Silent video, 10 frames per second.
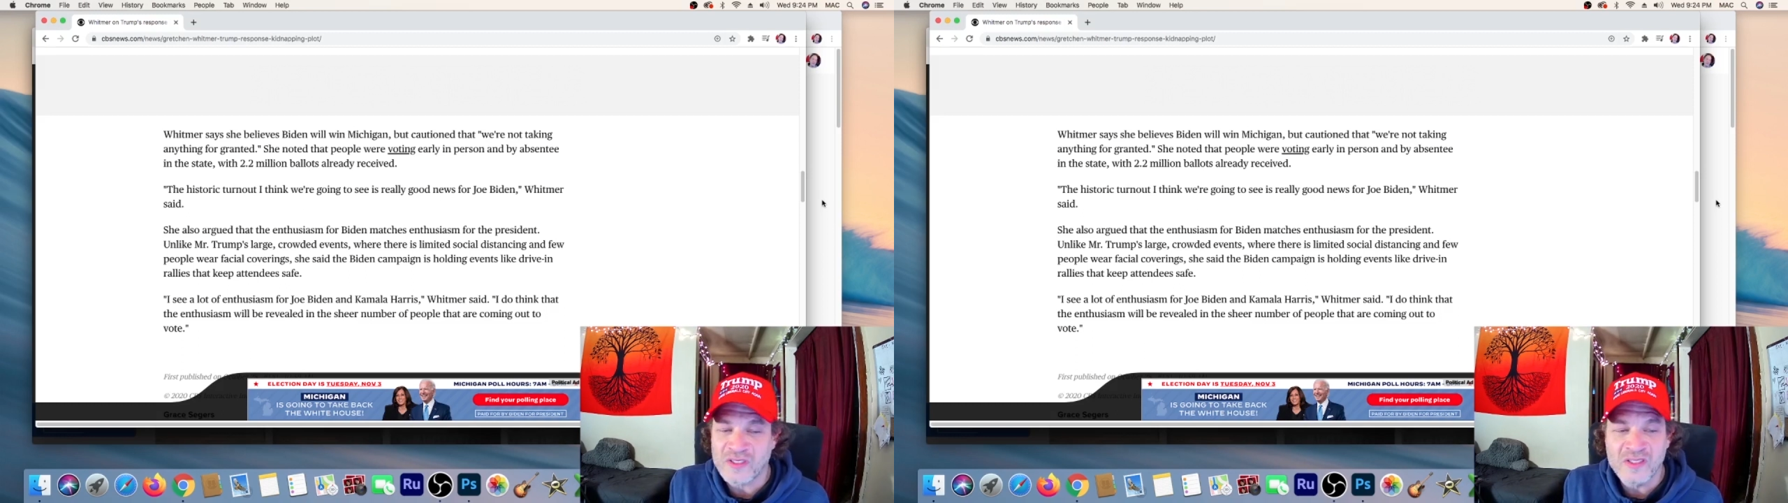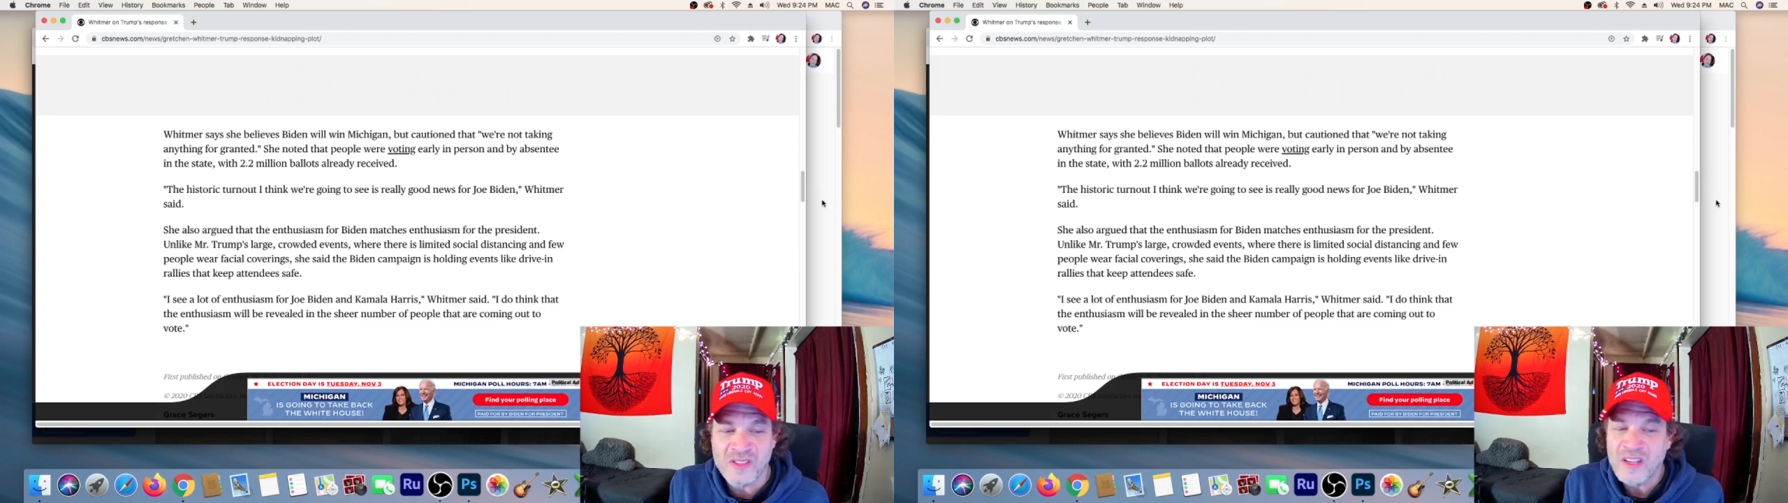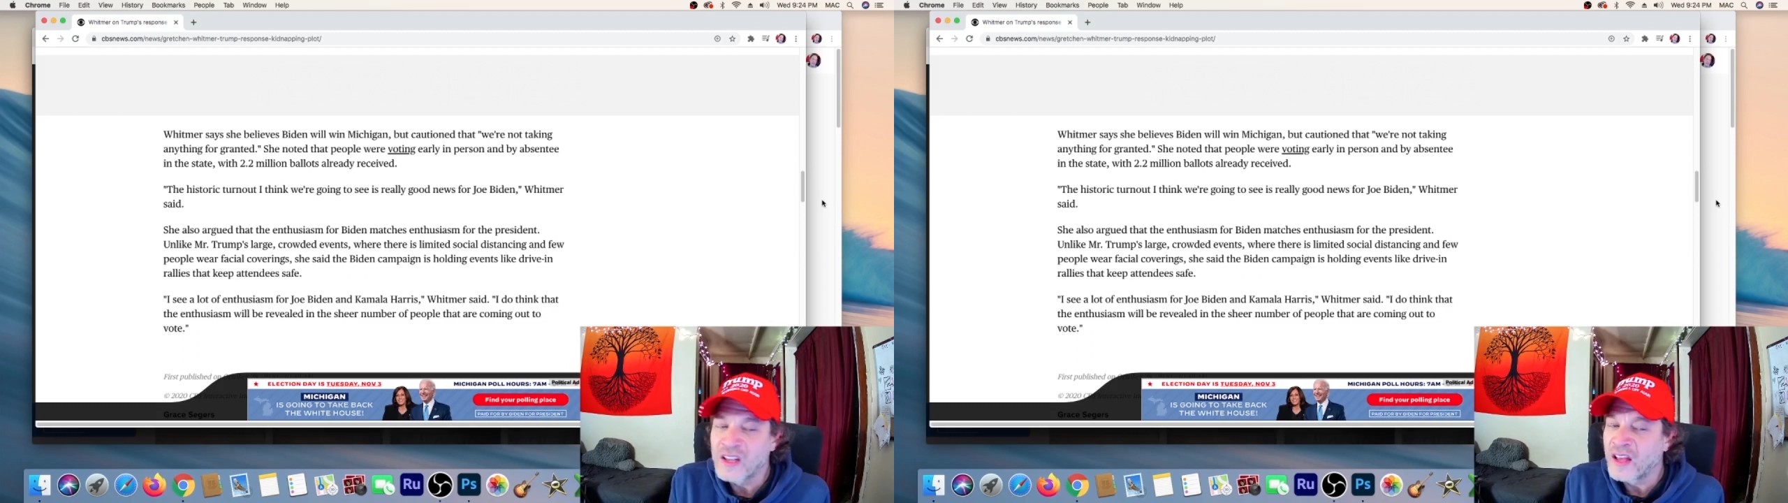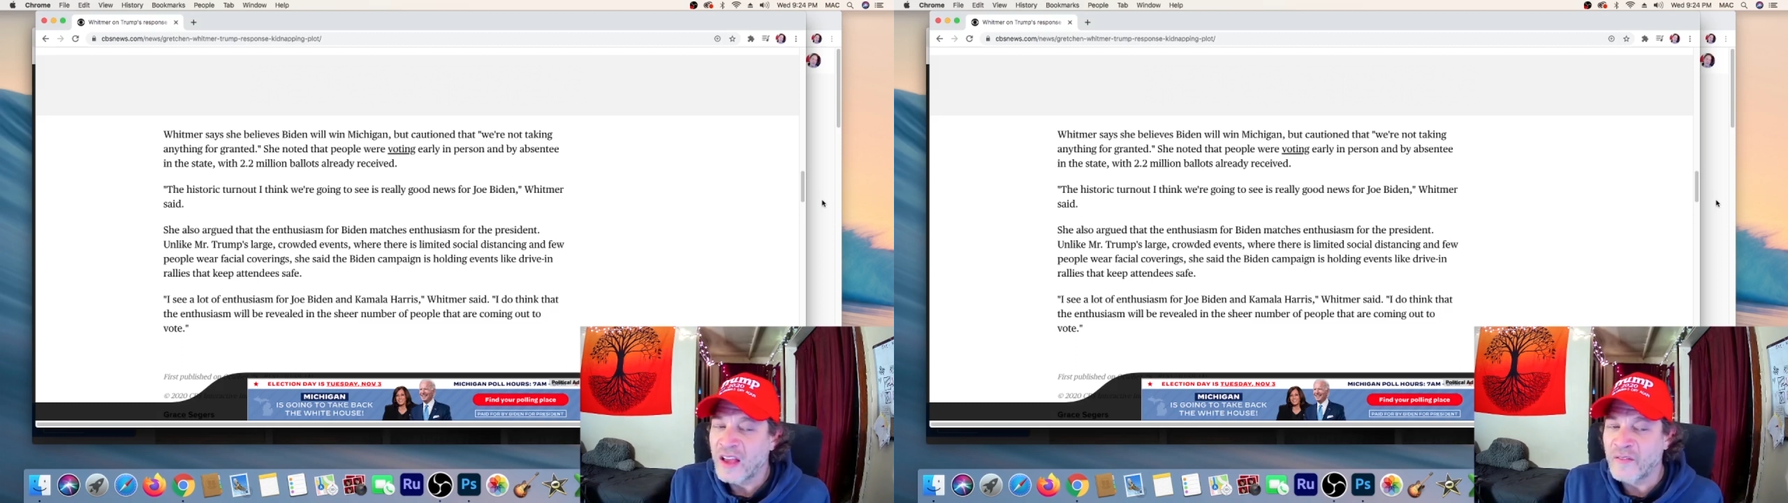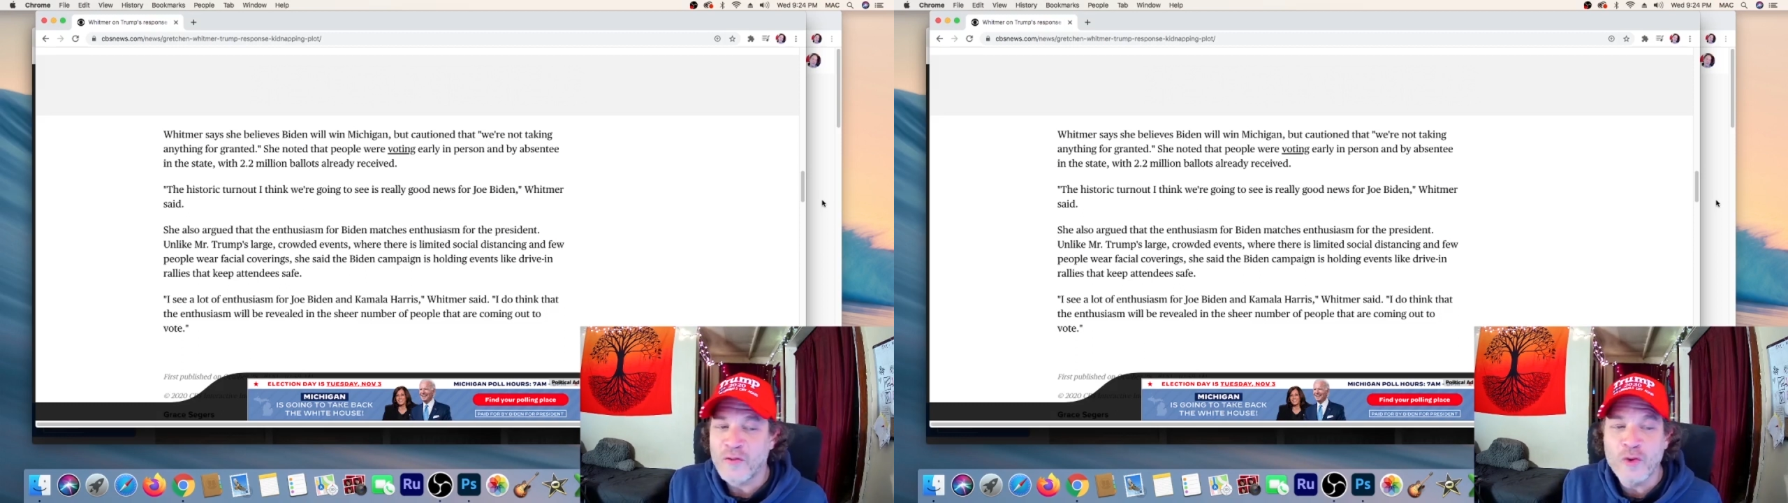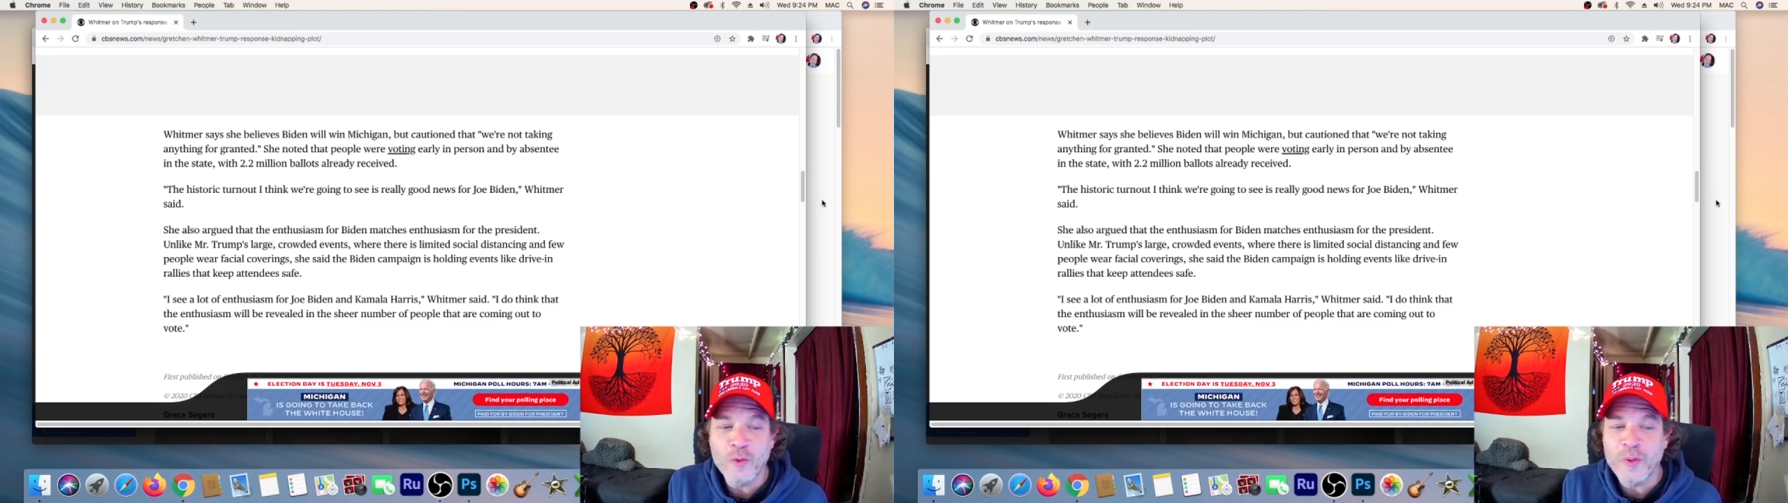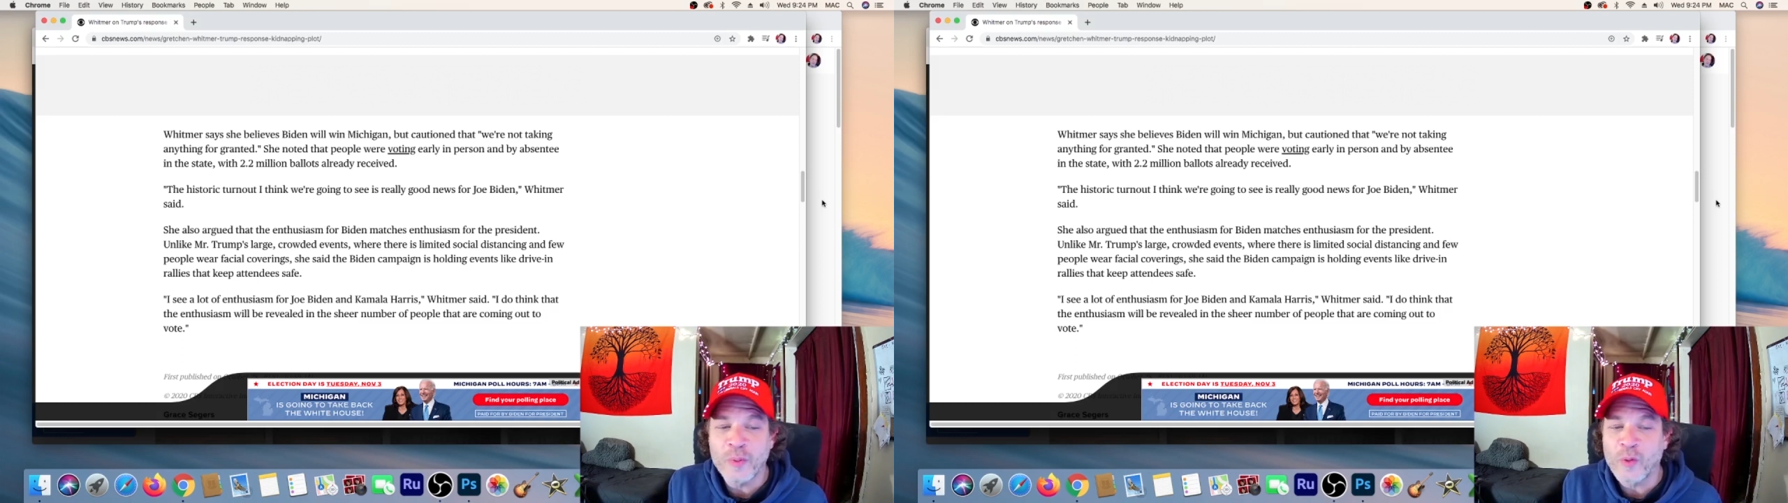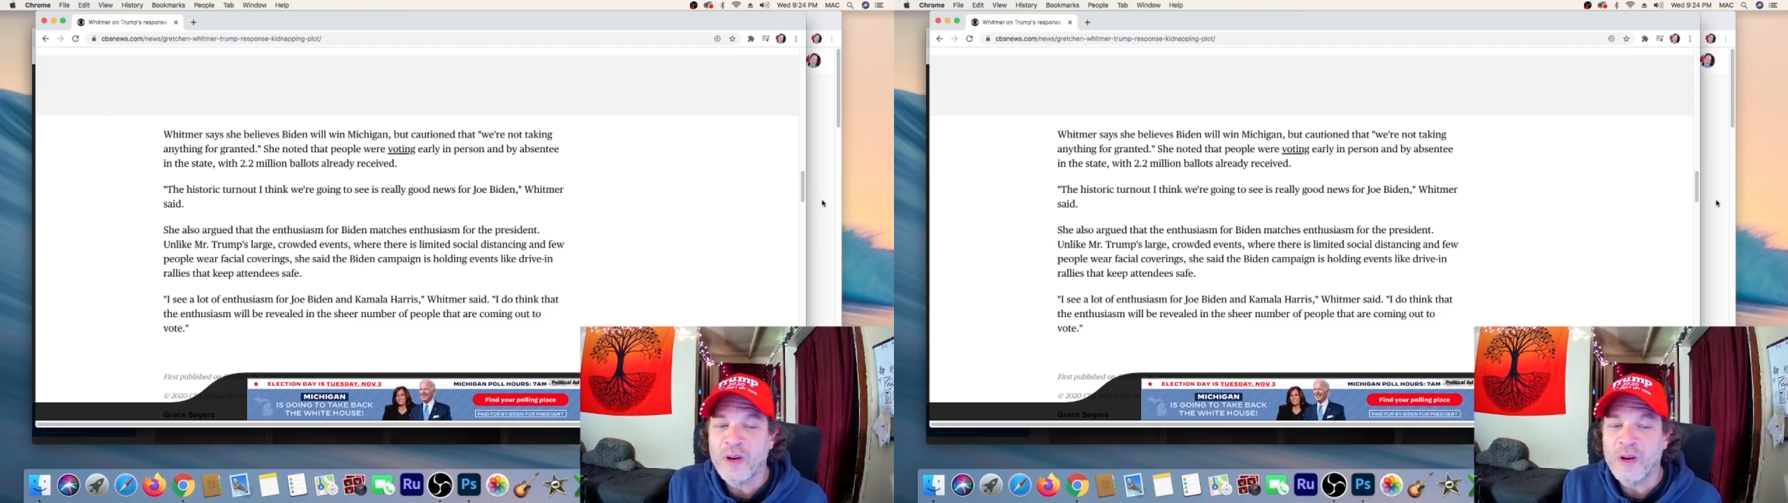and few people wearing
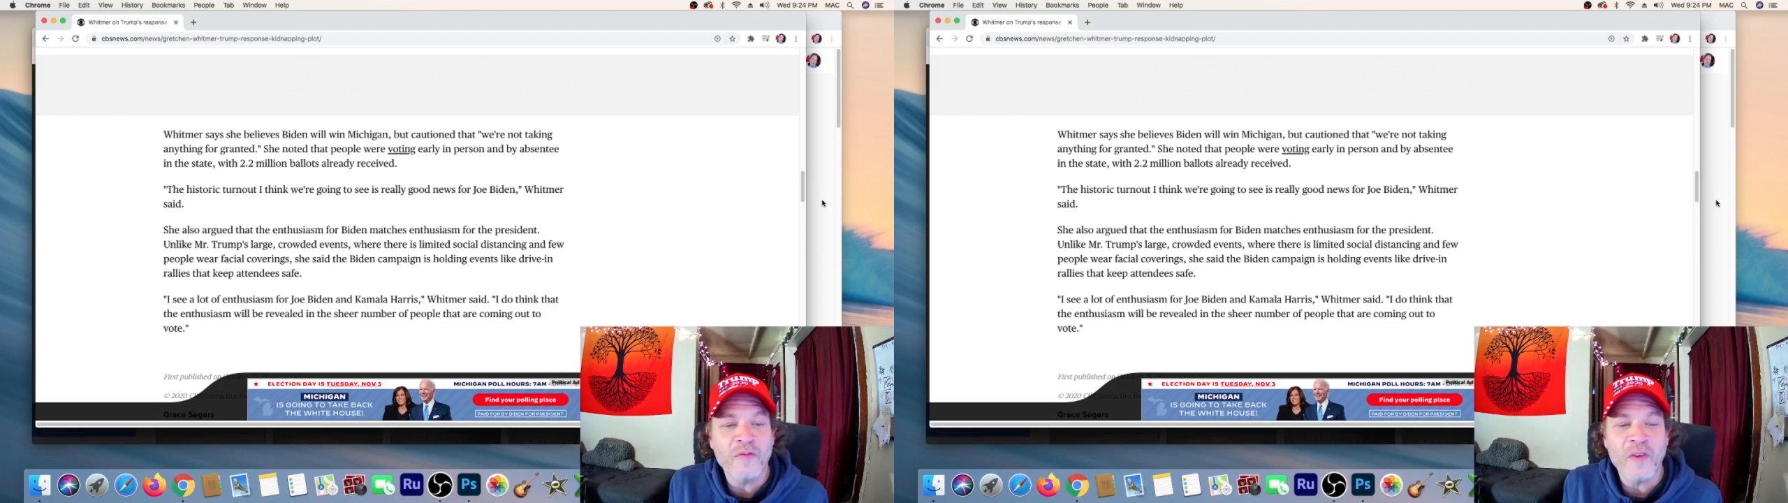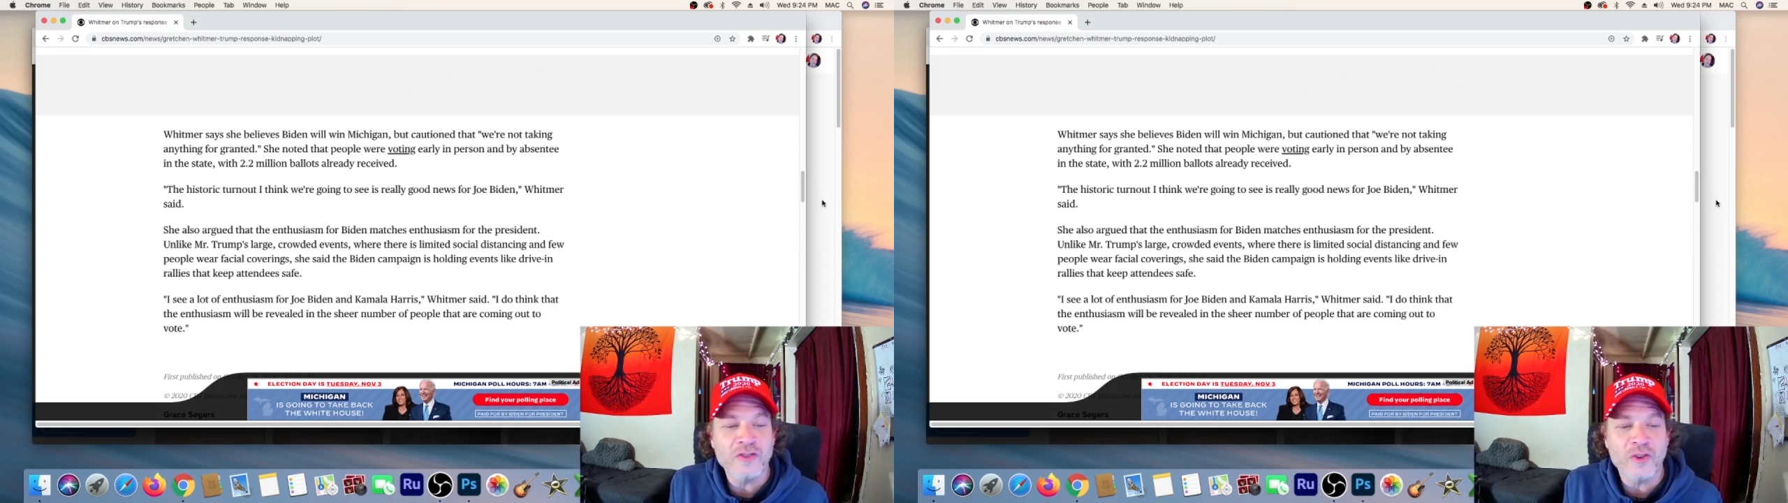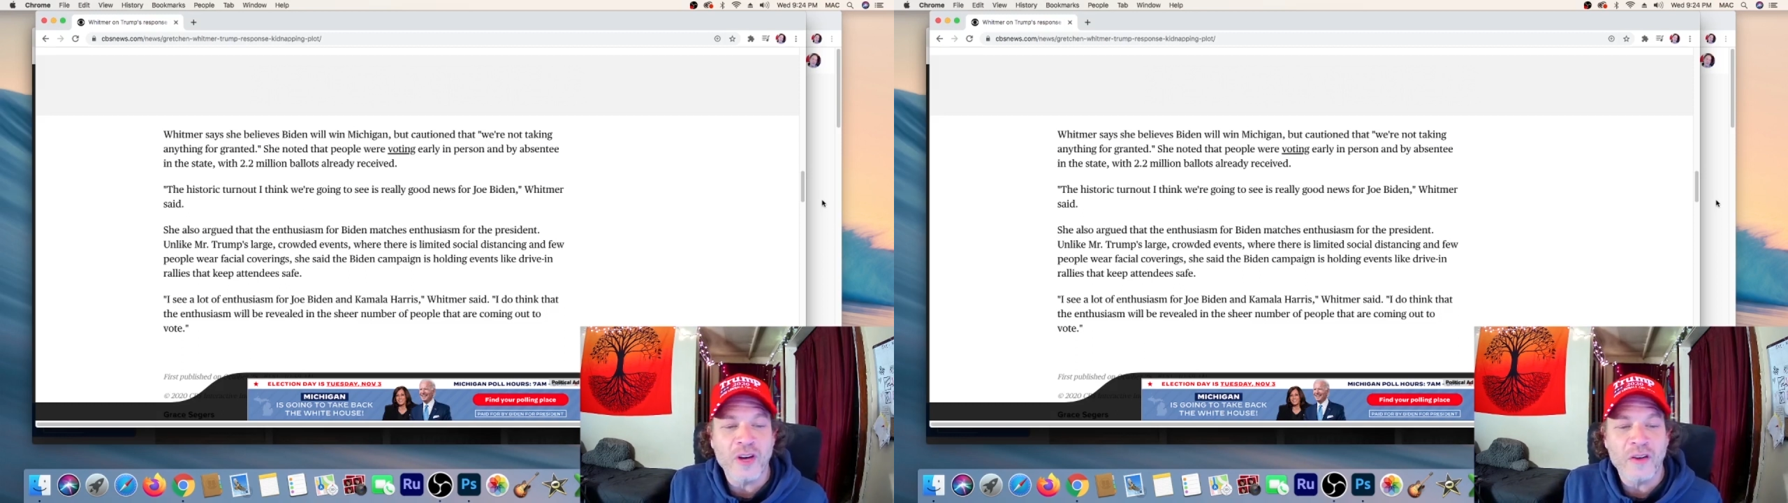facial coverings,